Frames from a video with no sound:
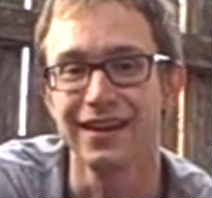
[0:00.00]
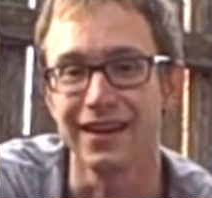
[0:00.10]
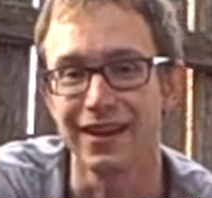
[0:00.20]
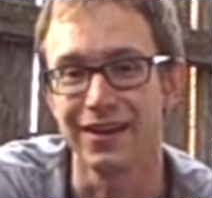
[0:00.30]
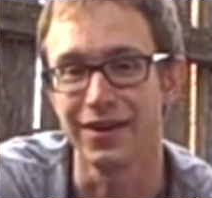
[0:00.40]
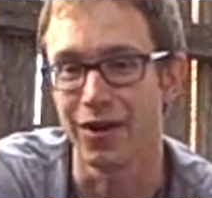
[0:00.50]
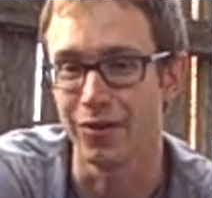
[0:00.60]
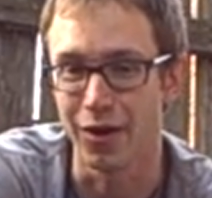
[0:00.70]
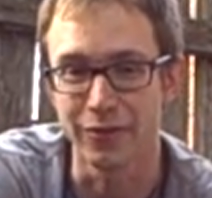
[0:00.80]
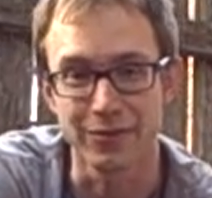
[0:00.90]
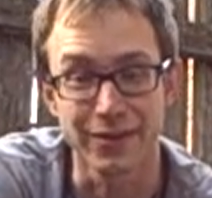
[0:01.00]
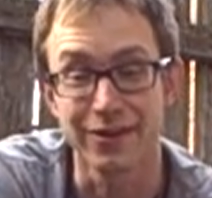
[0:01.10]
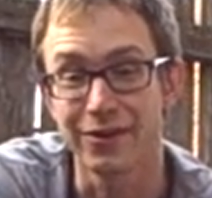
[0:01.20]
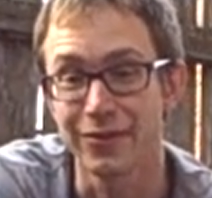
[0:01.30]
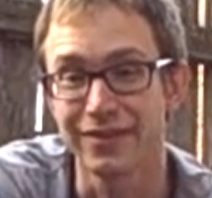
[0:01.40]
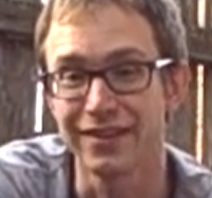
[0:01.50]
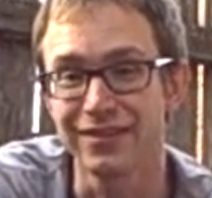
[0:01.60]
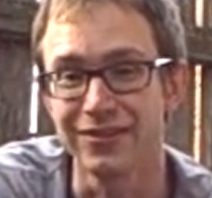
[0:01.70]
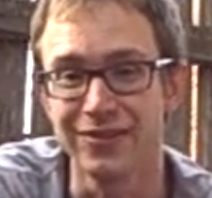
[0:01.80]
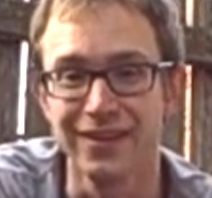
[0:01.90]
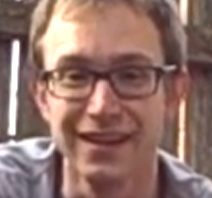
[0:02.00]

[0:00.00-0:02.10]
and I'll always be there to assist you.